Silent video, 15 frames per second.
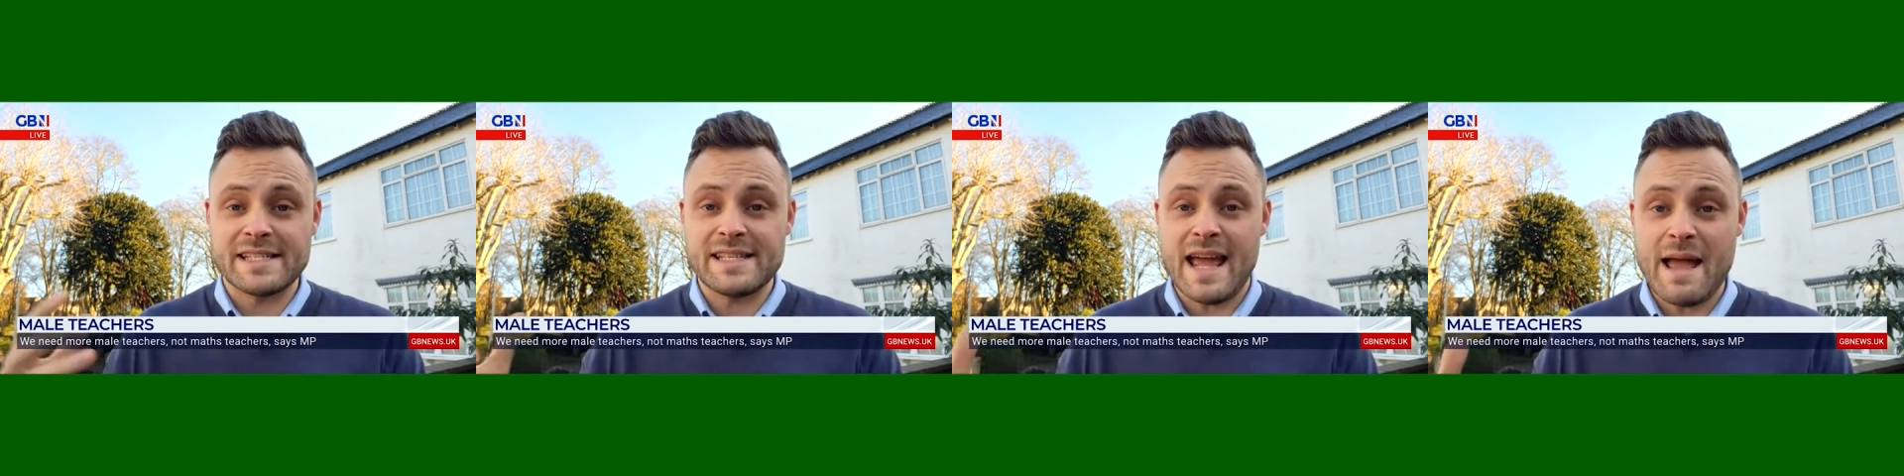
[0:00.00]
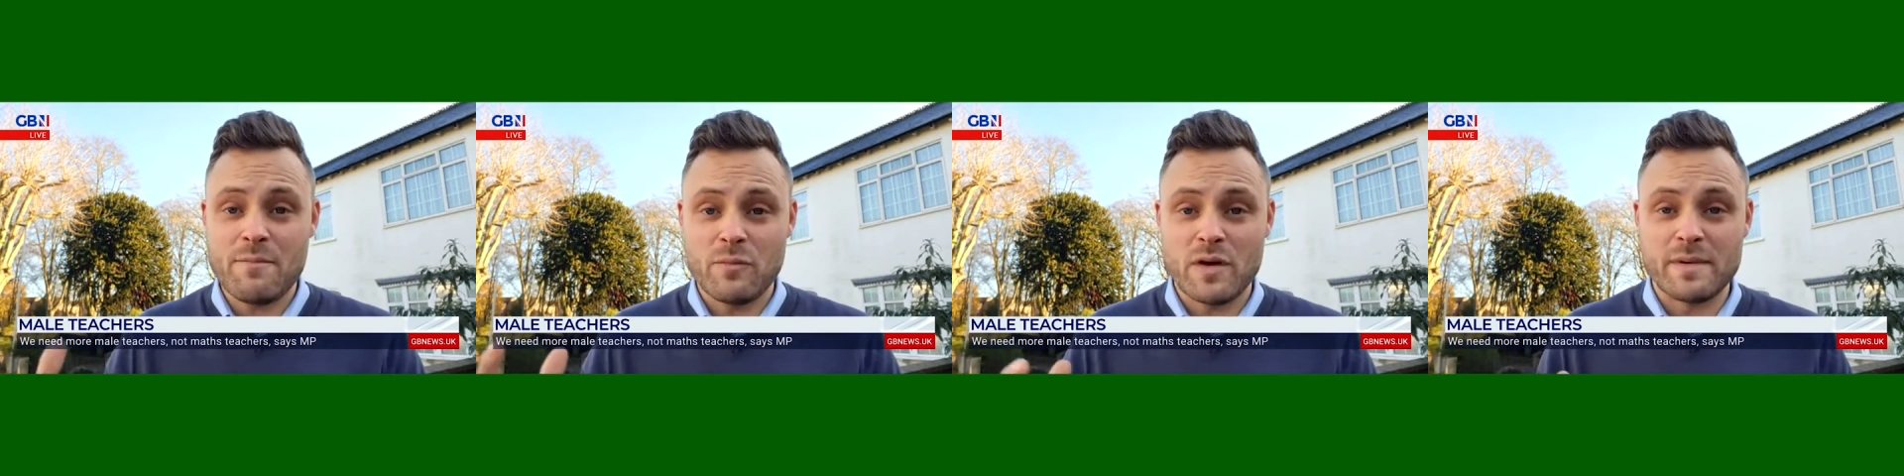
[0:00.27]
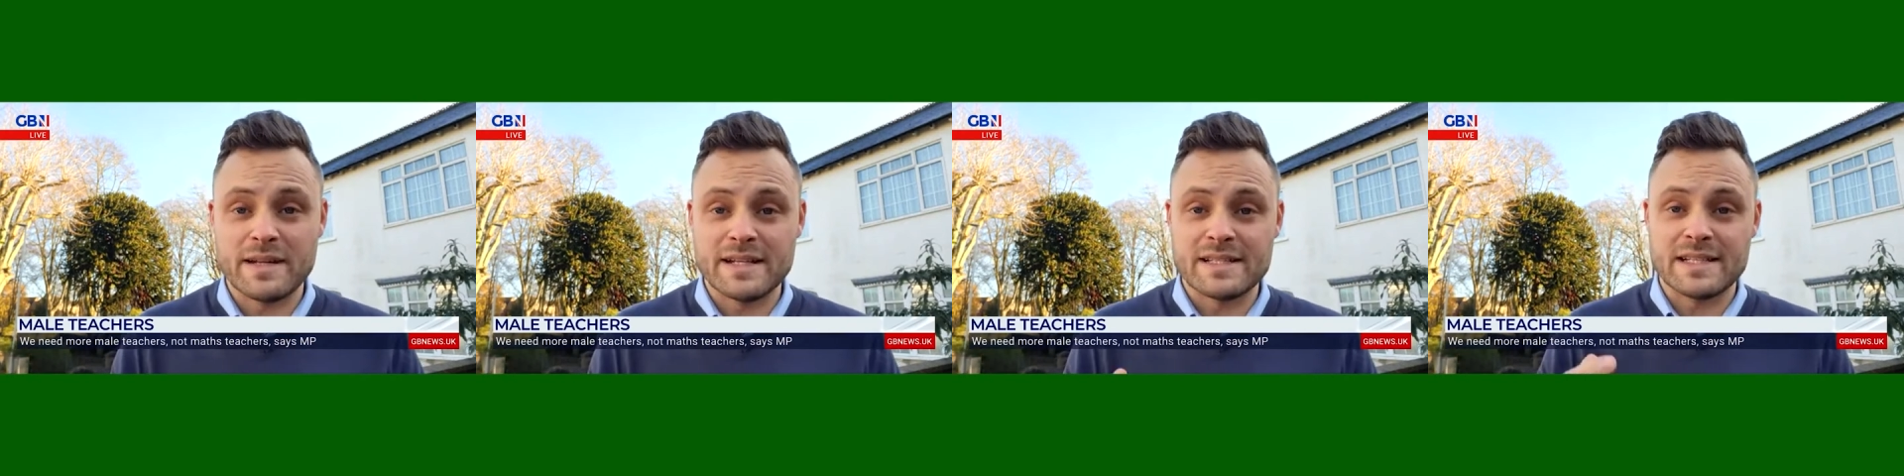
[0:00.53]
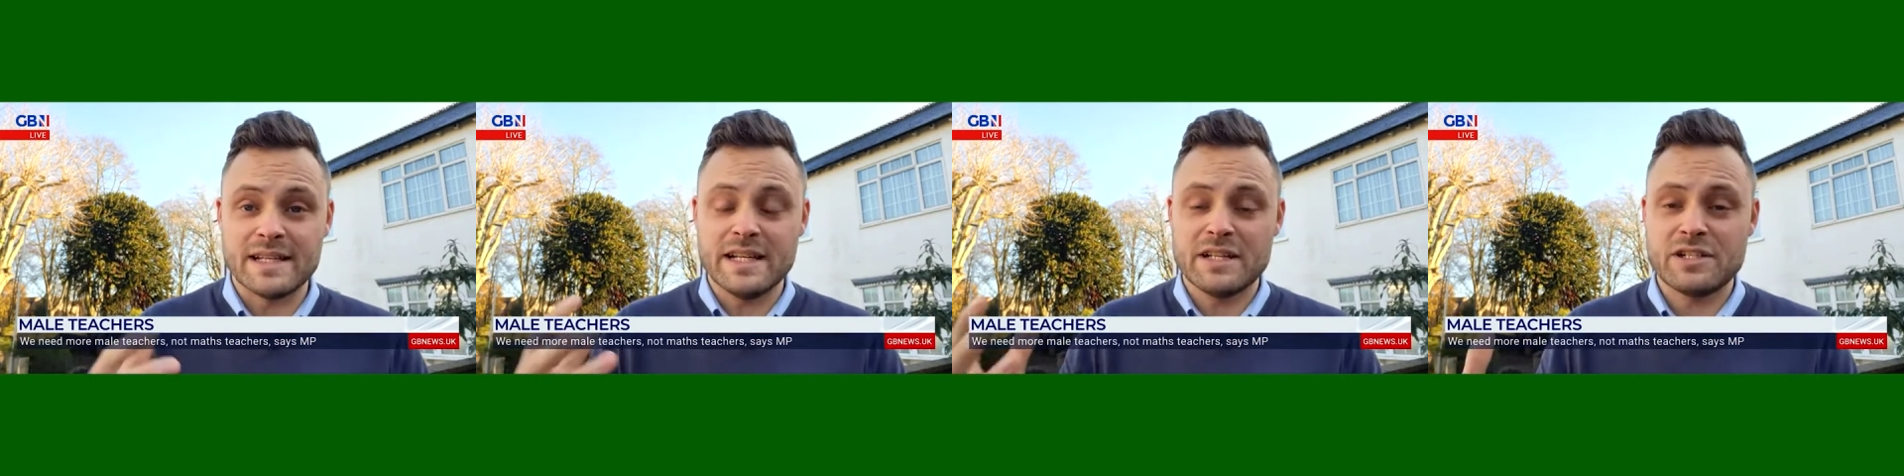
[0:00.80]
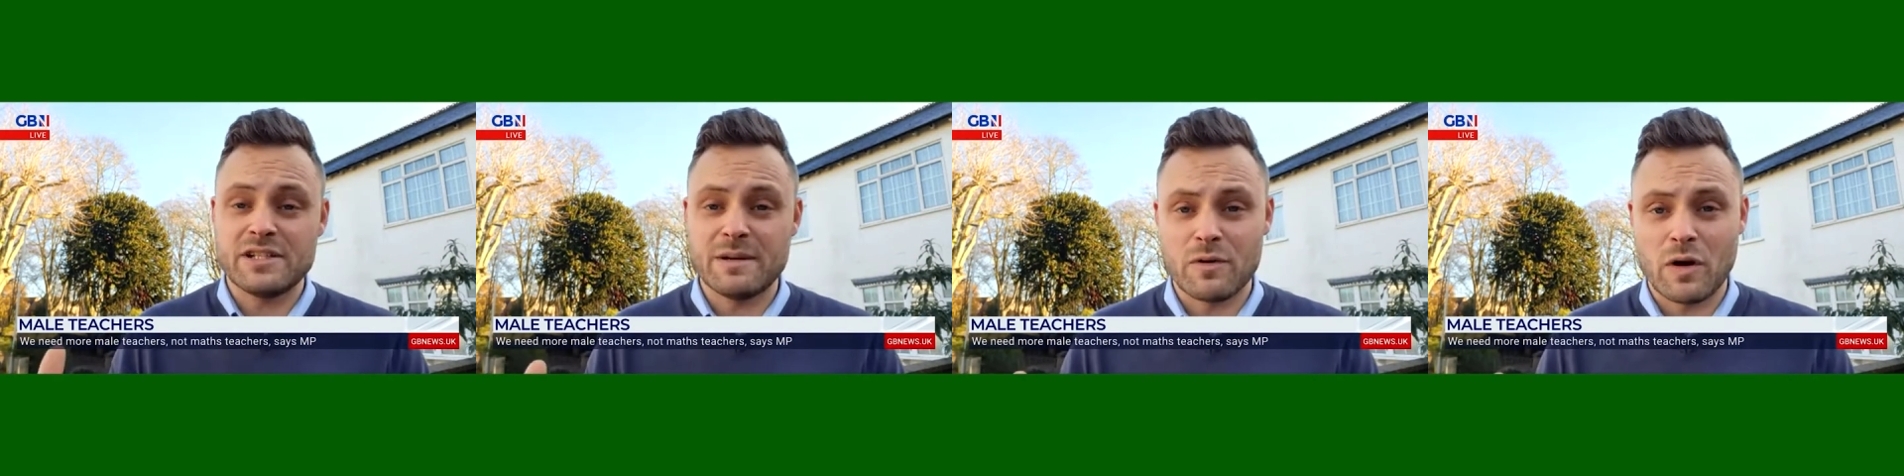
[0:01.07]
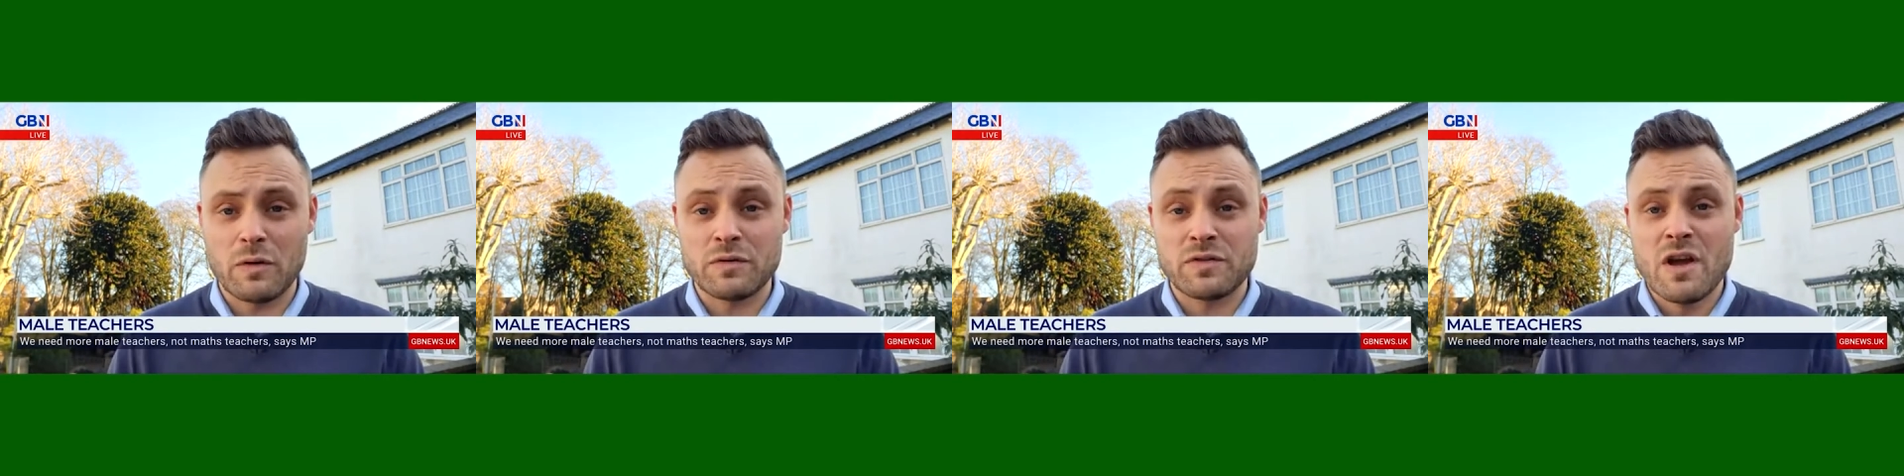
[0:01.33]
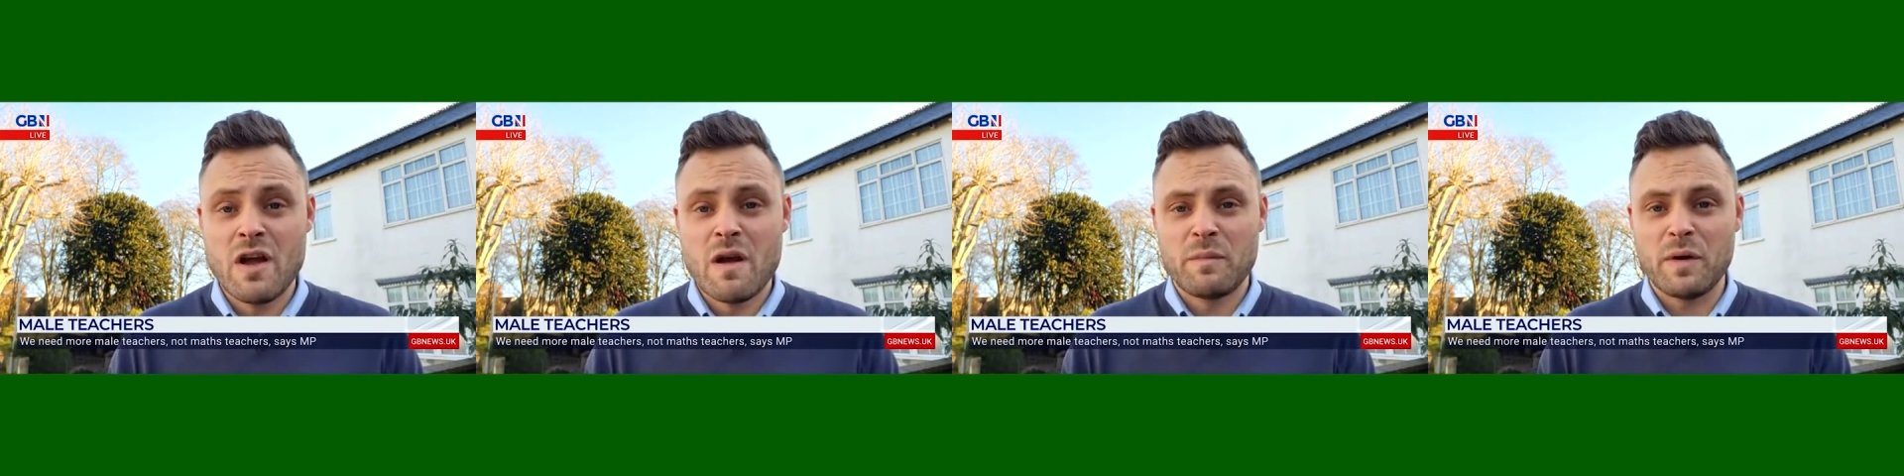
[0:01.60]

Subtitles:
STEM, women into leadership roles,